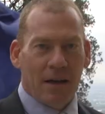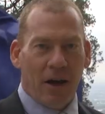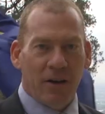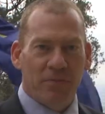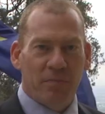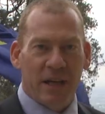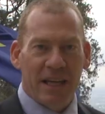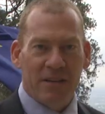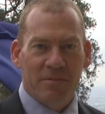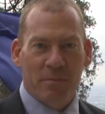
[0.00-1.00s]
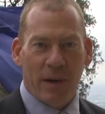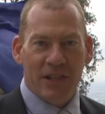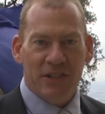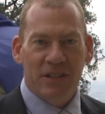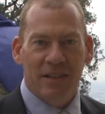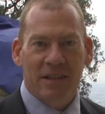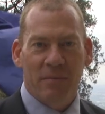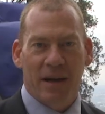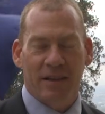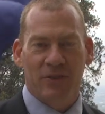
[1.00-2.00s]
I've been passionate
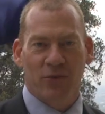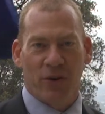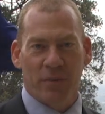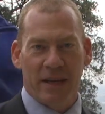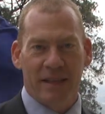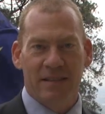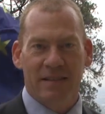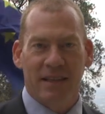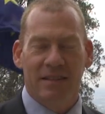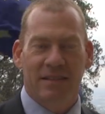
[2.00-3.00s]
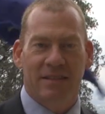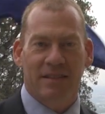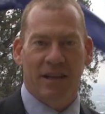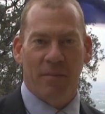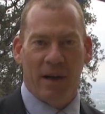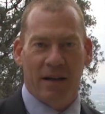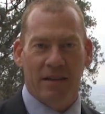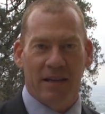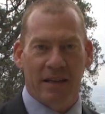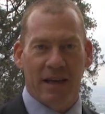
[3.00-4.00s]
about astronomy since about
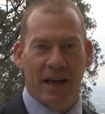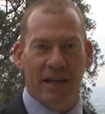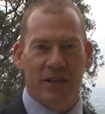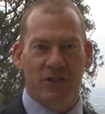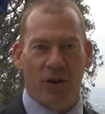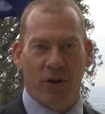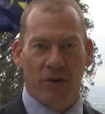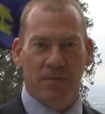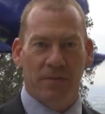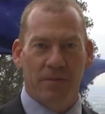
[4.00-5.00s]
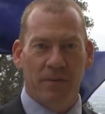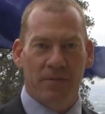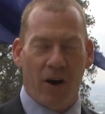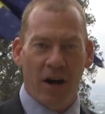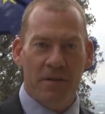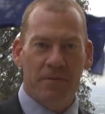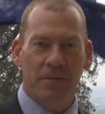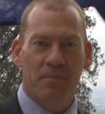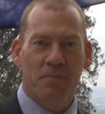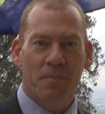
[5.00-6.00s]
the age of 5.
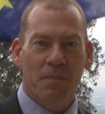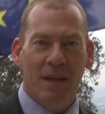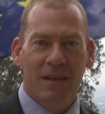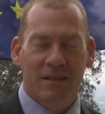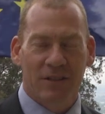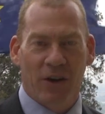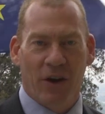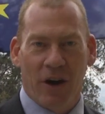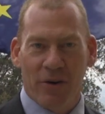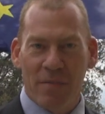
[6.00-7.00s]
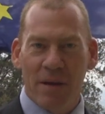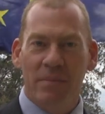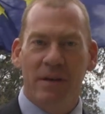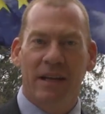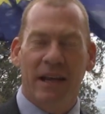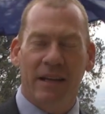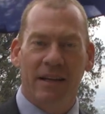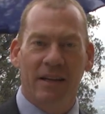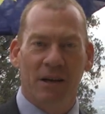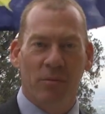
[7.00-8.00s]
So I remember
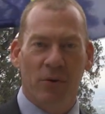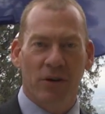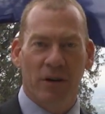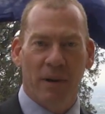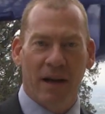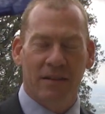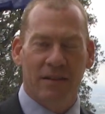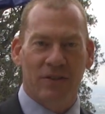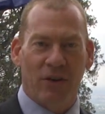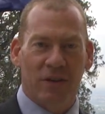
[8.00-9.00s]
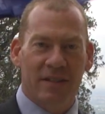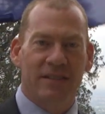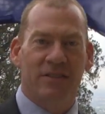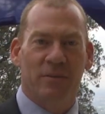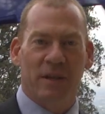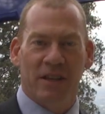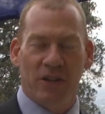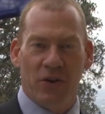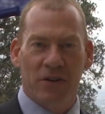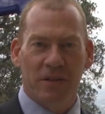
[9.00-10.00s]
getting a book about the solar system and the
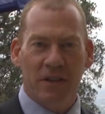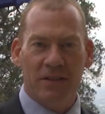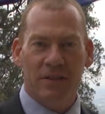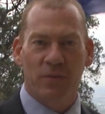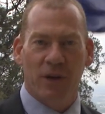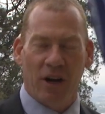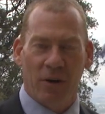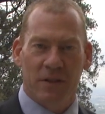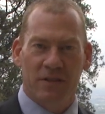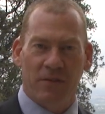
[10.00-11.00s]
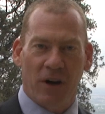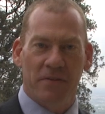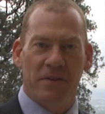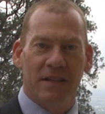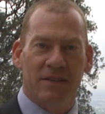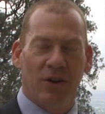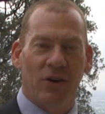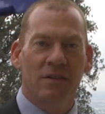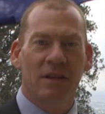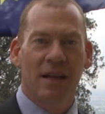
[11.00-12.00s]
universe when I was 5 years
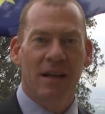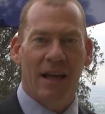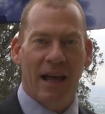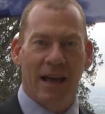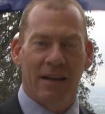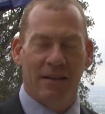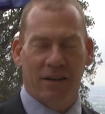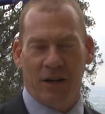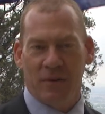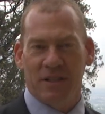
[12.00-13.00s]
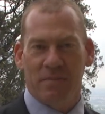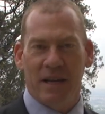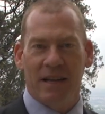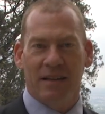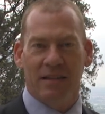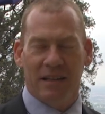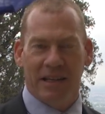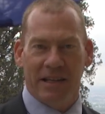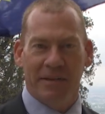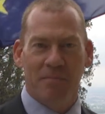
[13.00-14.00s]
old, and I was
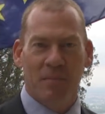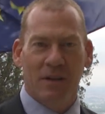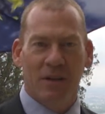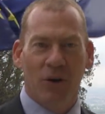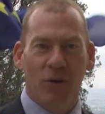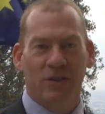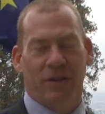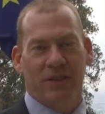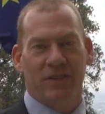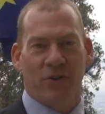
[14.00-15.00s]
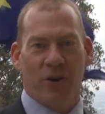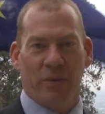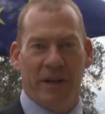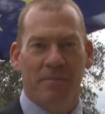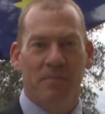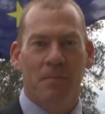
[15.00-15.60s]
immediately hooked on astronomy.